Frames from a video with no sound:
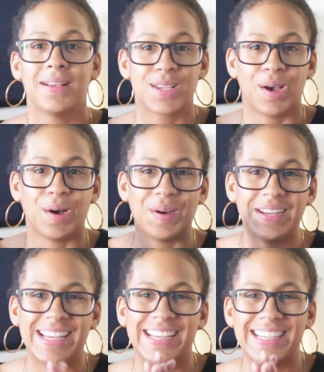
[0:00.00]
So
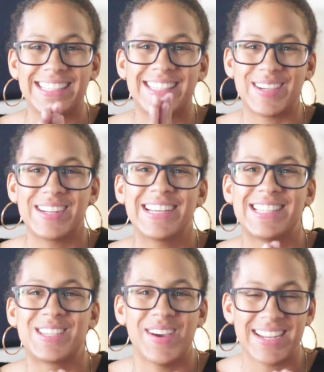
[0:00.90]
tune
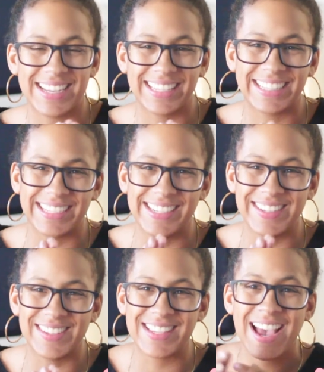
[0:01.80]
in to my daily good
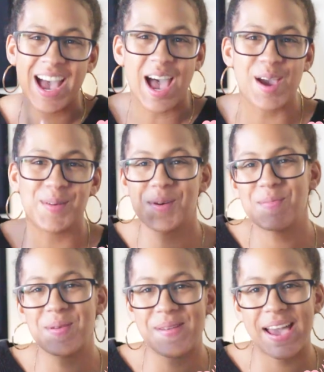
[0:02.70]
news. I will
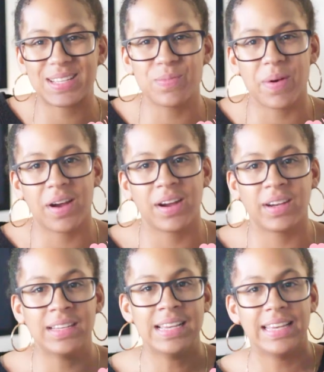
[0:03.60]
be back
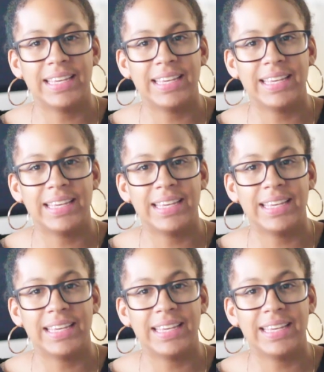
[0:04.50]
tomorrow.